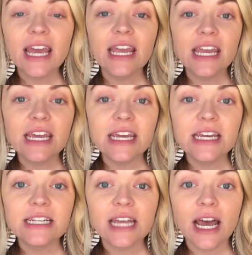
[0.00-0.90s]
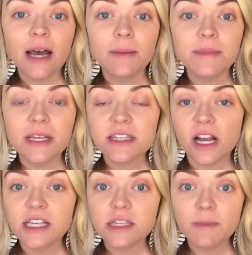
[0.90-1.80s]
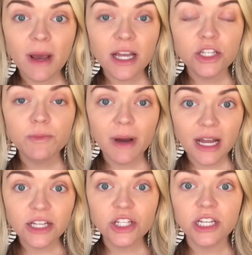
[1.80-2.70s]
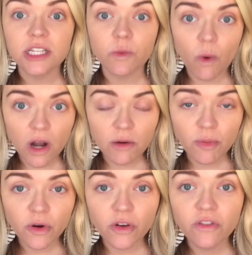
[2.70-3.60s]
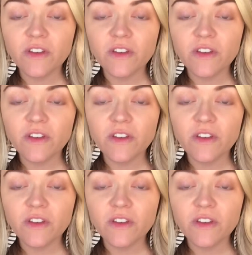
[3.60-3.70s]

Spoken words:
It does not smudge, budge. It is waterproof.